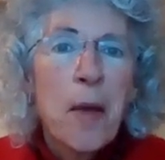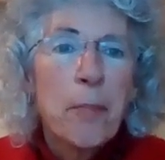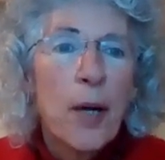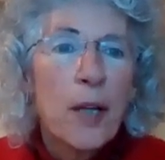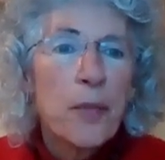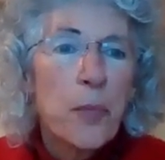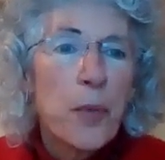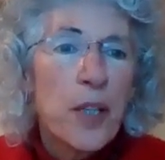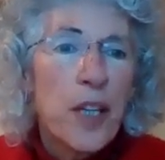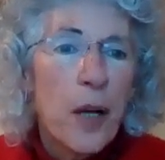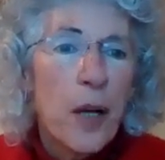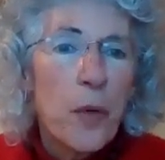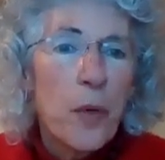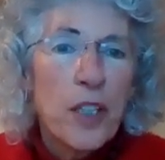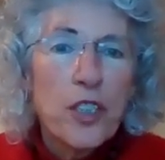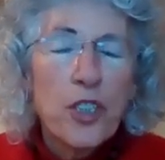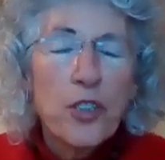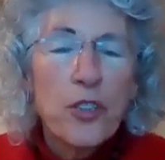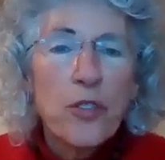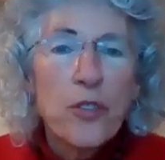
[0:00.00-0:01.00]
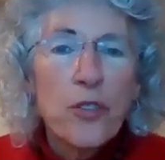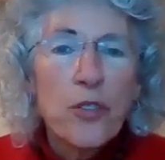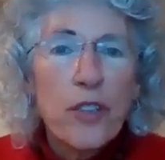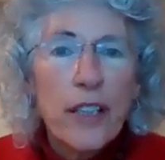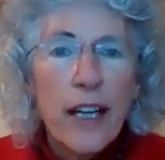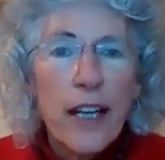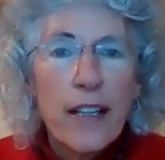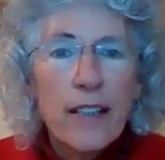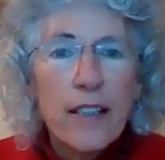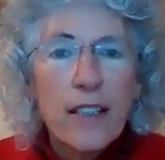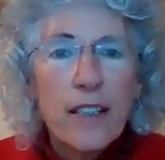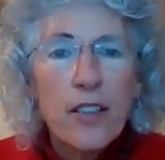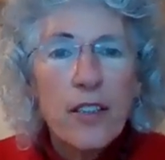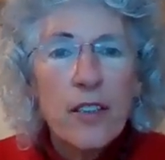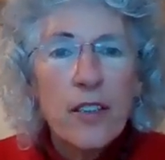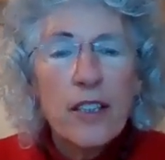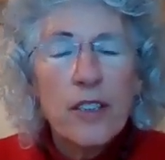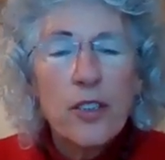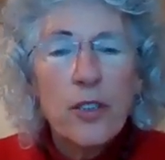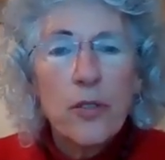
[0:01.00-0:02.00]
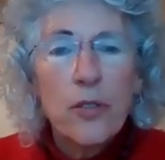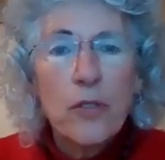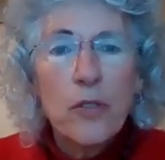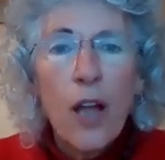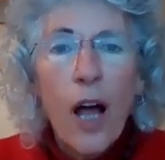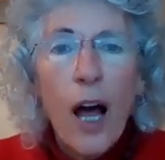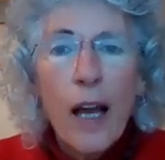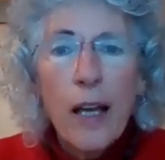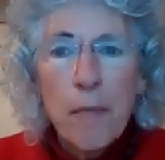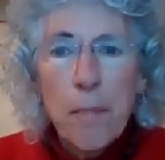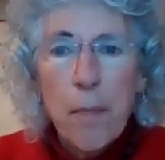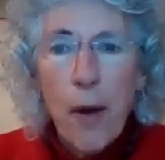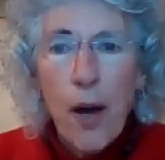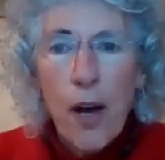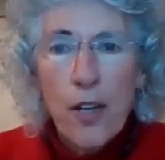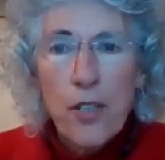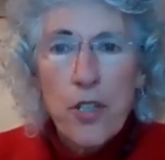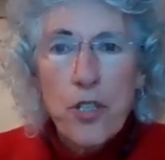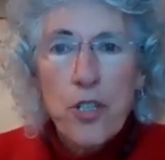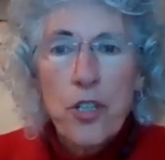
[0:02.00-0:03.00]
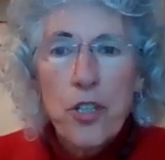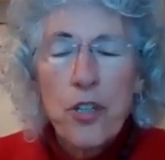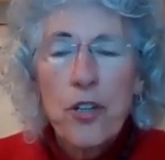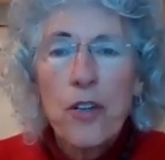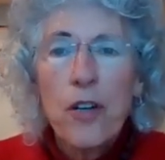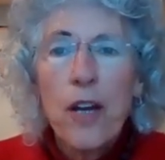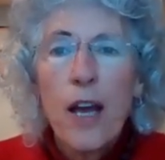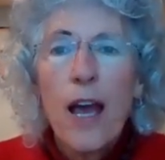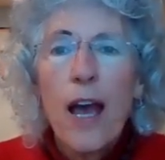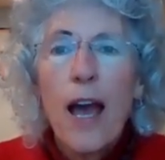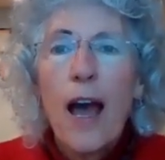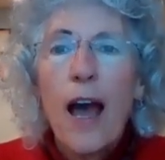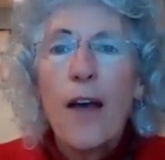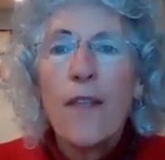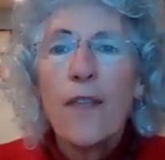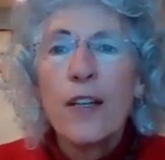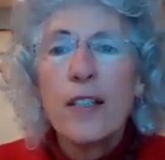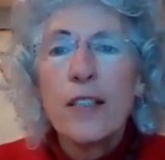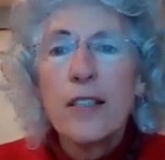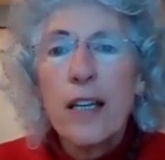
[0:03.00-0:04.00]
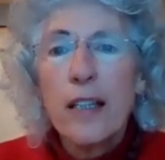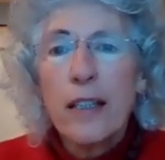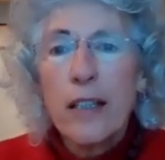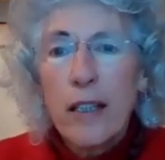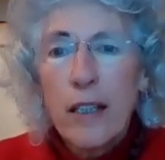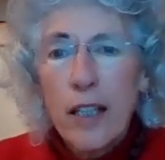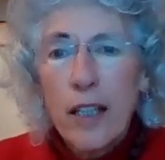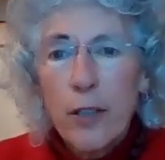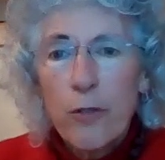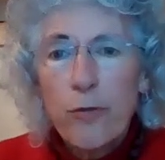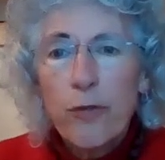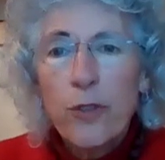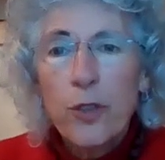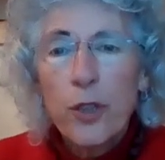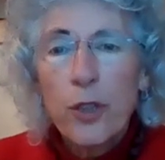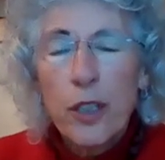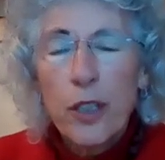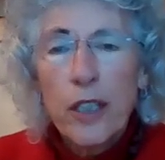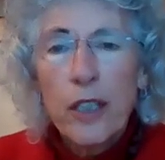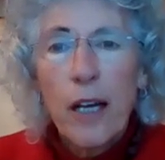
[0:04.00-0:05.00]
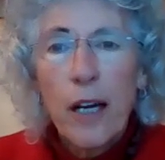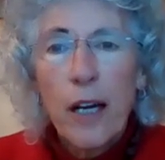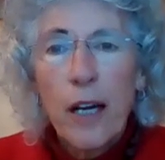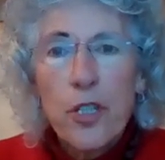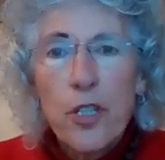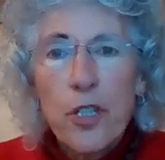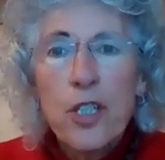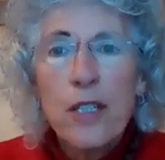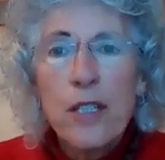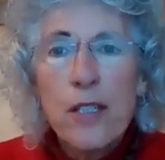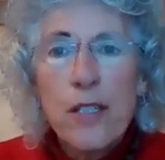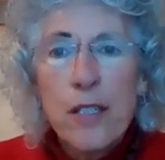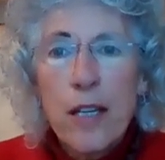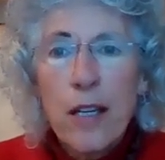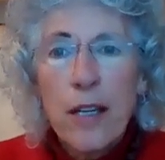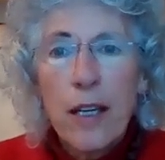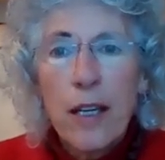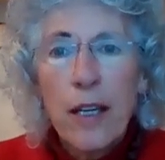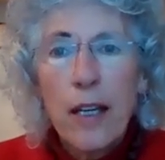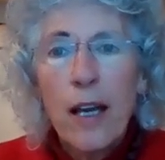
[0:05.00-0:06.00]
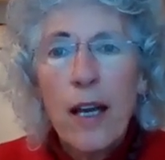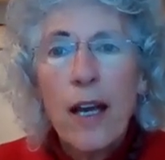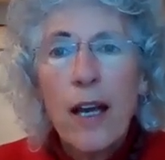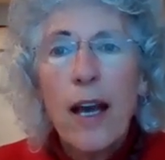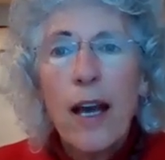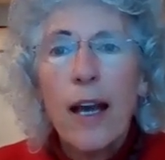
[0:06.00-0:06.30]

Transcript: But what I want you to look at here is her lying posture, and then take a careful look at how she is sitting.